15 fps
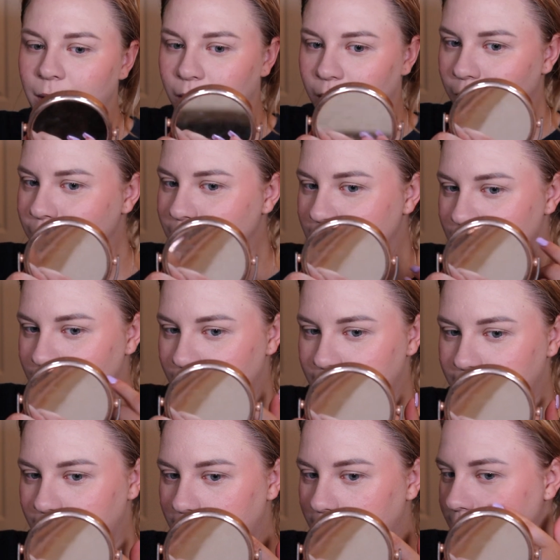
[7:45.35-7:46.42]
I really
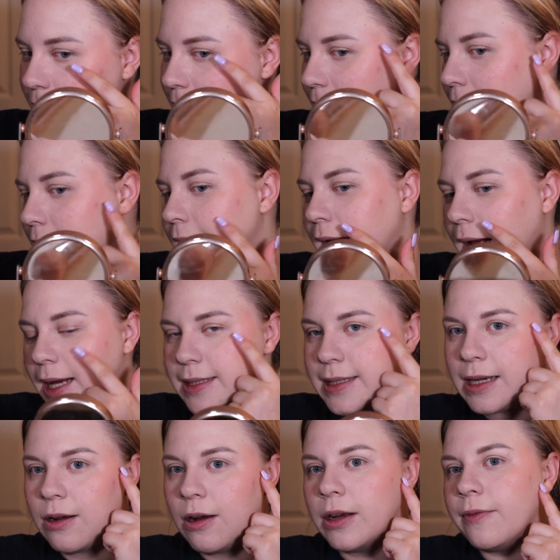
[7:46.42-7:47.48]
like it, and again it has
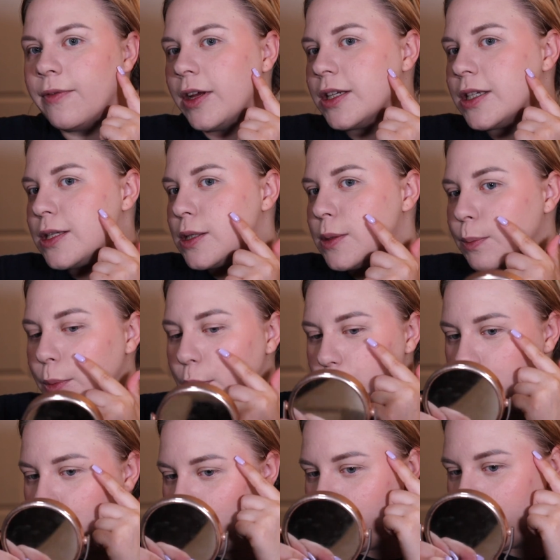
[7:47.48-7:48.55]
that kind of like
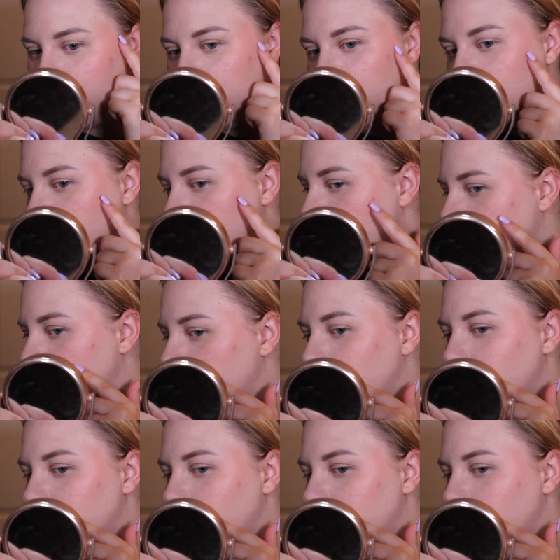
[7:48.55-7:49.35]
smooth look